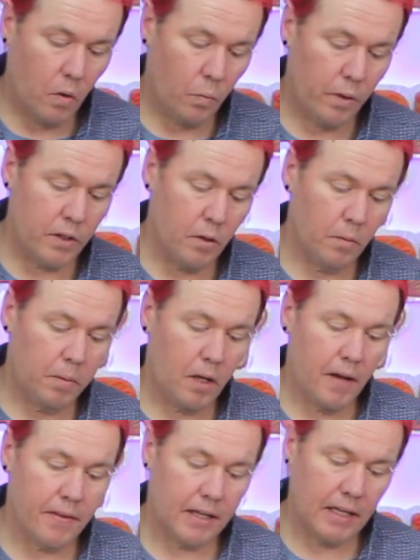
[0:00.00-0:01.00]
When you
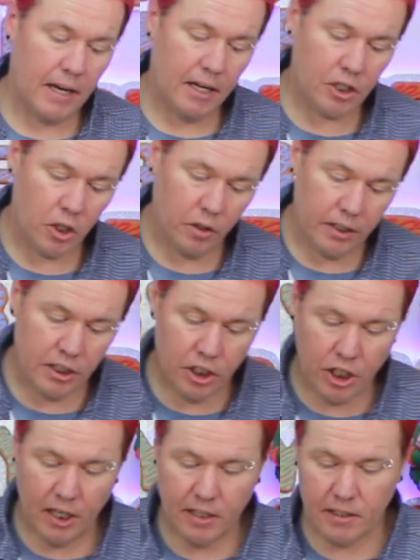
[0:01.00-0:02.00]
apply the ganache on his
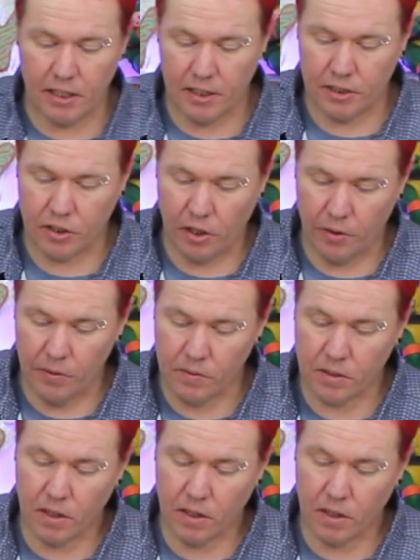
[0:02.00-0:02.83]
cheeks and his nose,